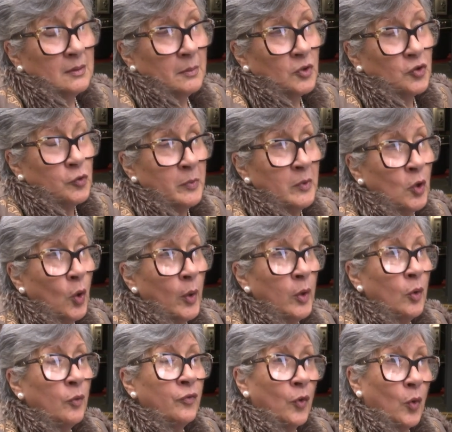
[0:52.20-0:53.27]
Because it's been going
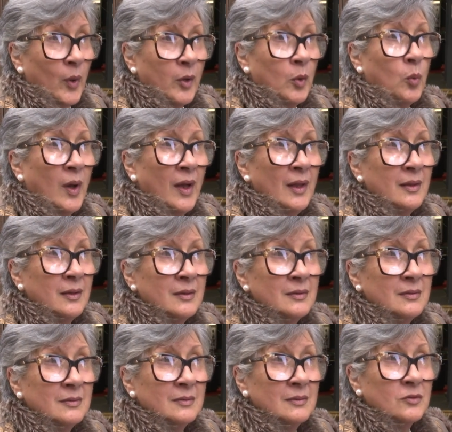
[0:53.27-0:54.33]
on for quite a while.
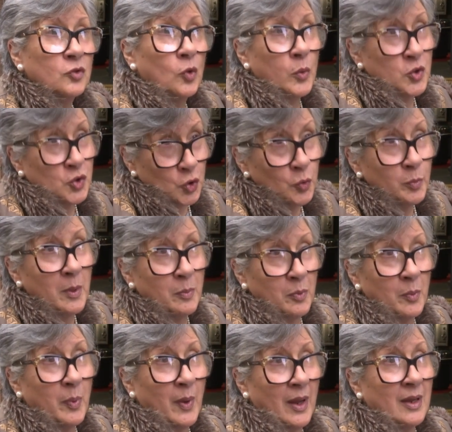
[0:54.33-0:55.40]
So we should be
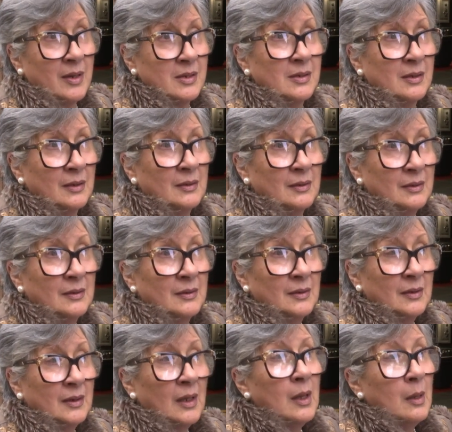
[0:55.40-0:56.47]
prepared.
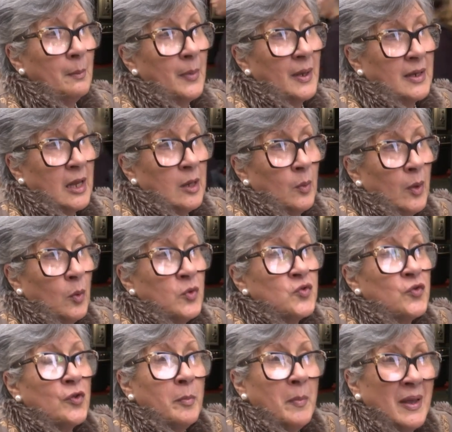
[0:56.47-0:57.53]
But anyway, wish
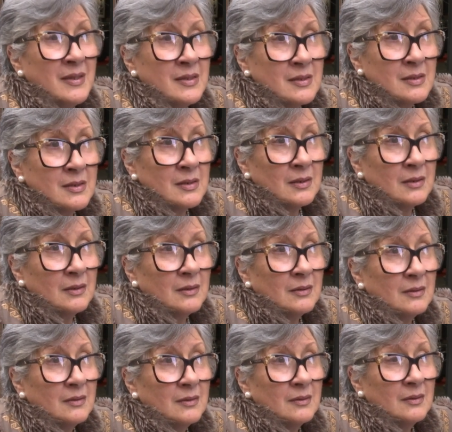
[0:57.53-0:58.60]
for the best.
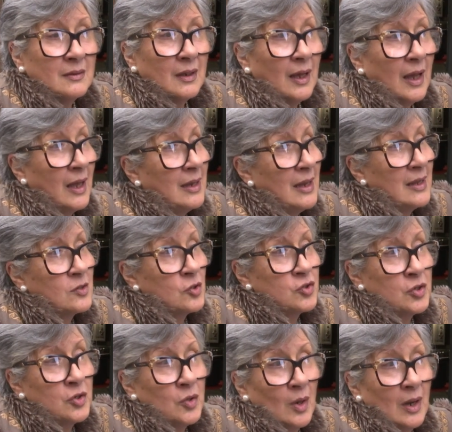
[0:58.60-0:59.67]
And let's
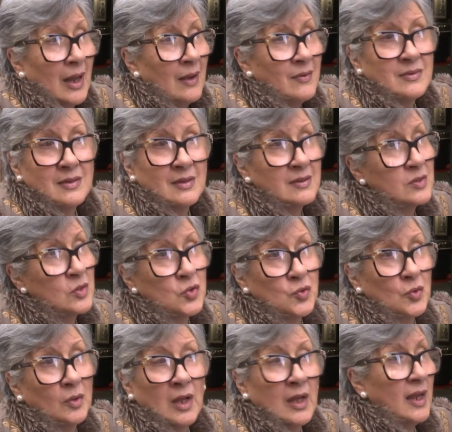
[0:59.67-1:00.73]
continue our lives as
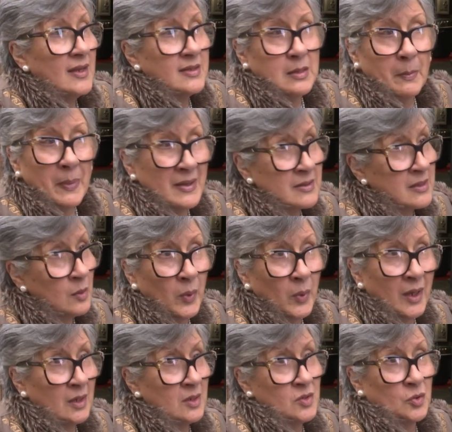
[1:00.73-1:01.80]
usual. It's the best we
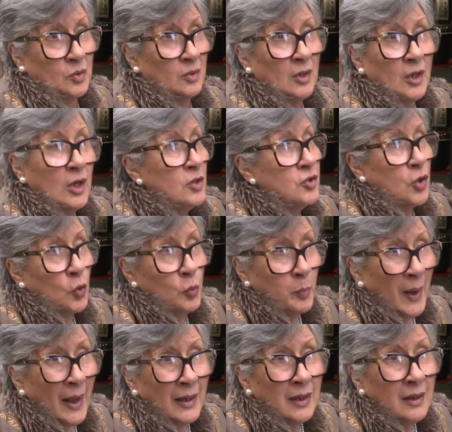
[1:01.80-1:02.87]
can do. Don't
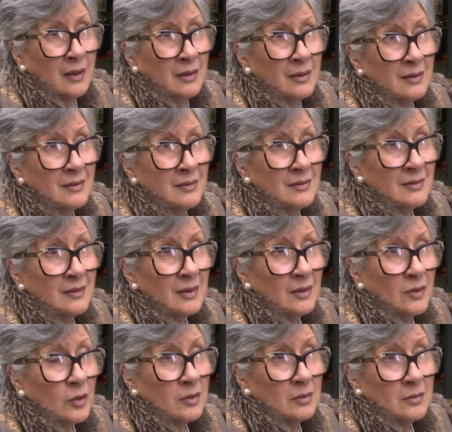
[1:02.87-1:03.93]
panic
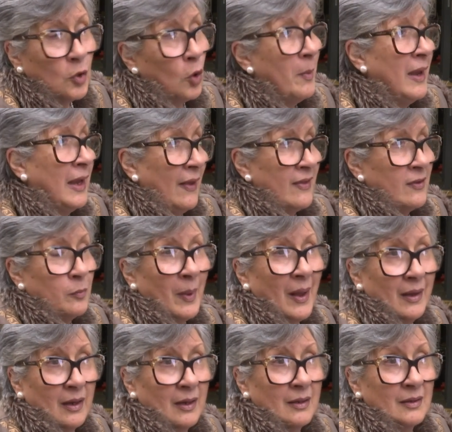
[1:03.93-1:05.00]
or make others
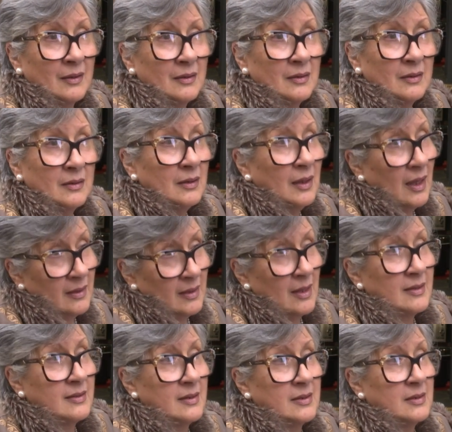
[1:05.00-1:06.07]
panic. And
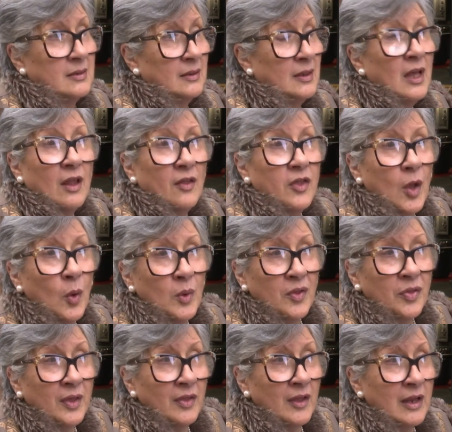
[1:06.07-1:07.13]
that's it. The only
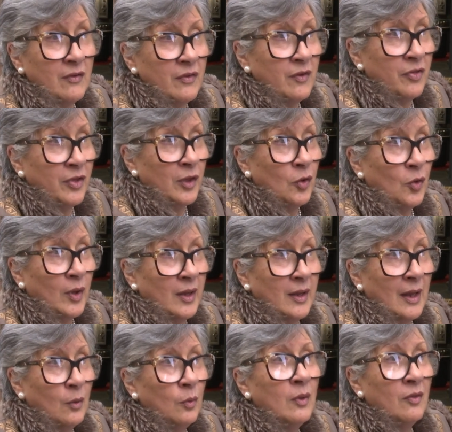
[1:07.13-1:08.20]
thing that everything you get
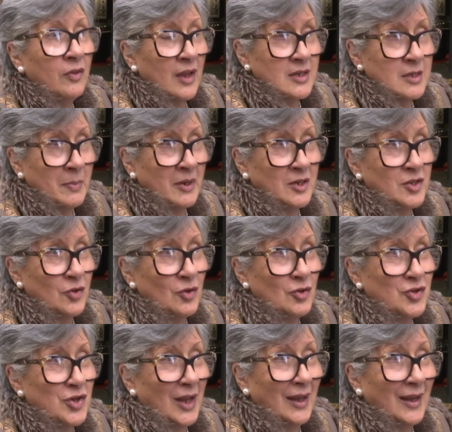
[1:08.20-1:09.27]
now, the antibacterial
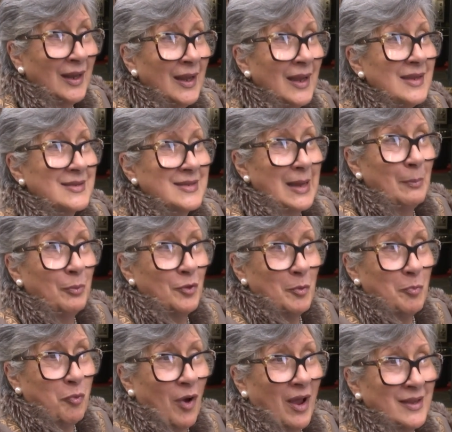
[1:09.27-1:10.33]
gel, is double the
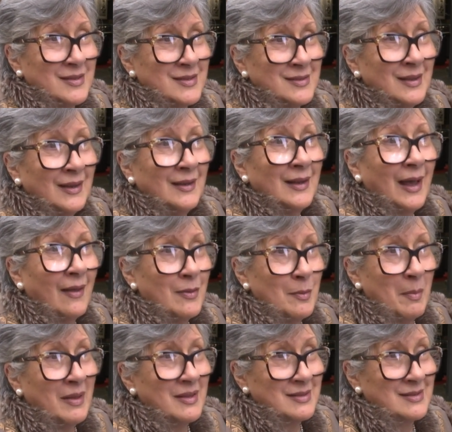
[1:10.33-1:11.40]
price. And the
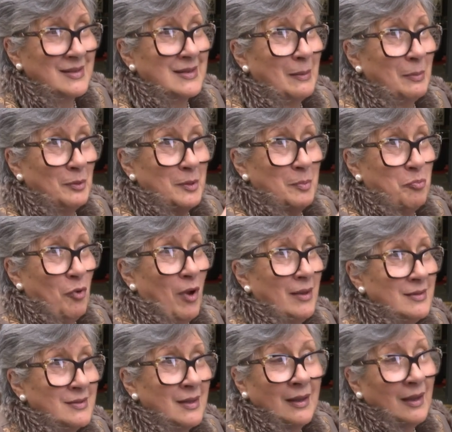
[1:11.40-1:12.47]
masks are double the
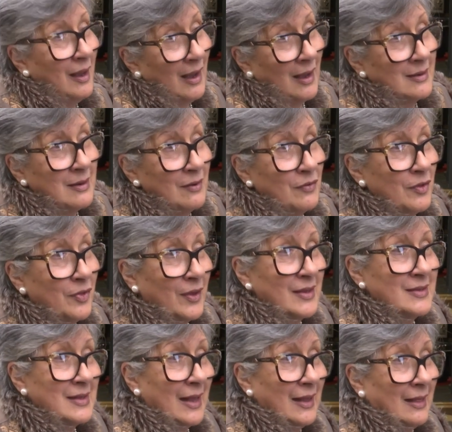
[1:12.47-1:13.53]
price. And everything
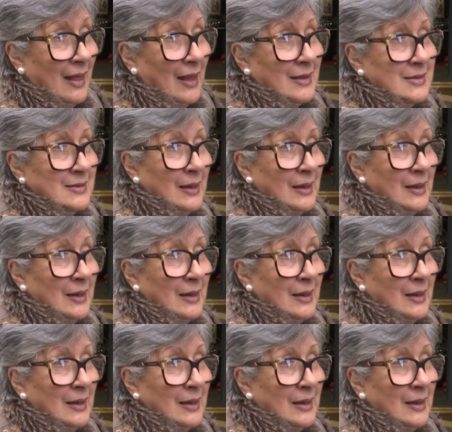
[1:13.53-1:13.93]
is like that.